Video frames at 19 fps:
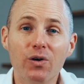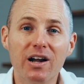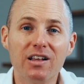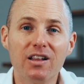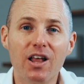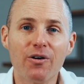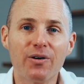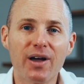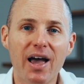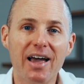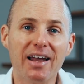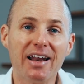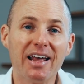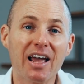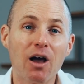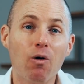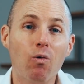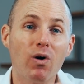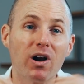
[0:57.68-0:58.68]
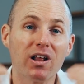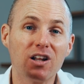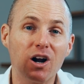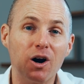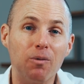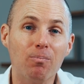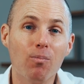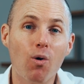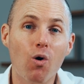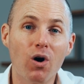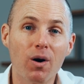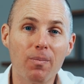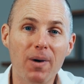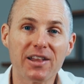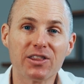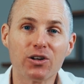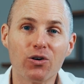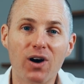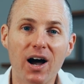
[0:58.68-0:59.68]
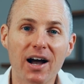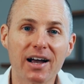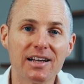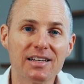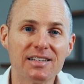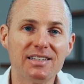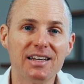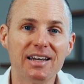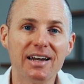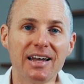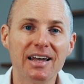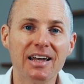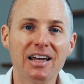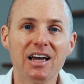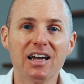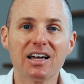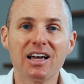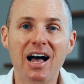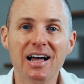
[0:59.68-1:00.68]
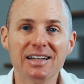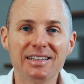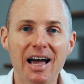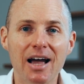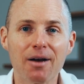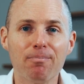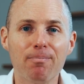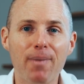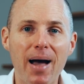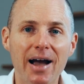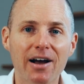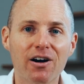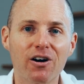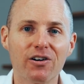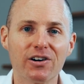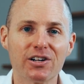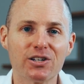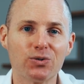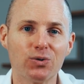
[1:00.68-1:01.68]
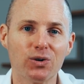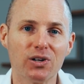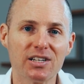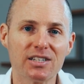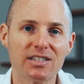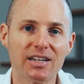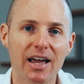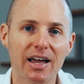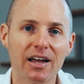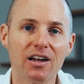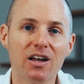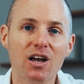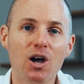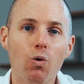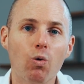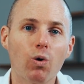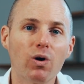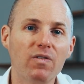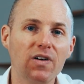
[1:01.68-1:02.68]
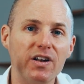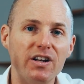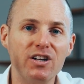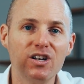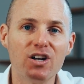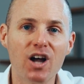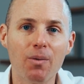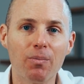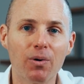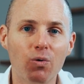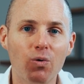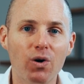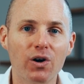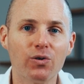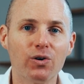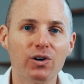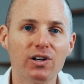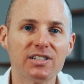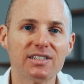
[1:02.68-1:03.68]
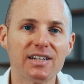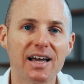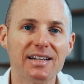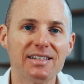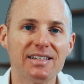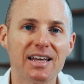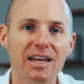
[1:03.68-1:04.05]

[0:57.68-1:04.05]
relocating and want to learn more about the Rocket City, contact Matt Curtis Real Estate. We're the number one real estate